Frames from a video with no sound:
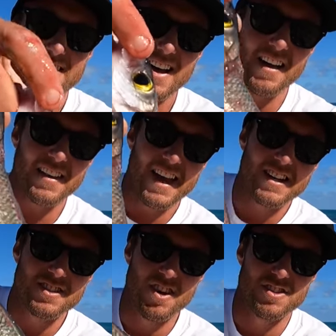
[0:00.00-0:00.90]
That
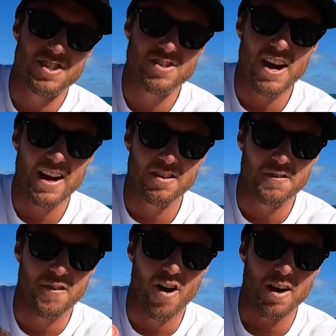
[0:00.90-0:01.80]
there just goes straight on
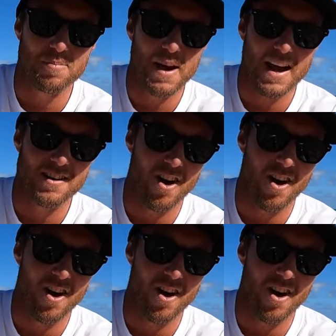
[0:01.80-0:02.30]
the frying pan,